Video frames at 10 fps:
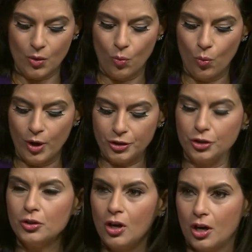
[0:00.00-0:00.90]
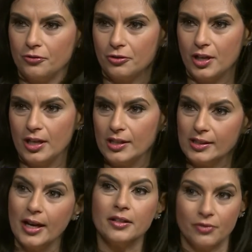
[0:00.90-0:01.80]
What you're offering is
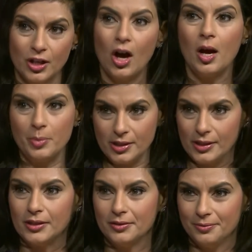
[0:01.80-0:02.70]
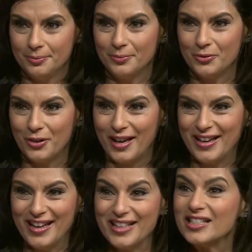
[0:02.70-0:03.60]
kind of the opposite, right?
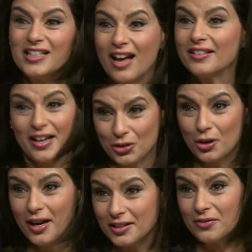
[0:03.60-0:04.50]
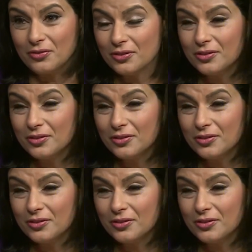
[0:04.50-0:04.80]
It's not that attractive.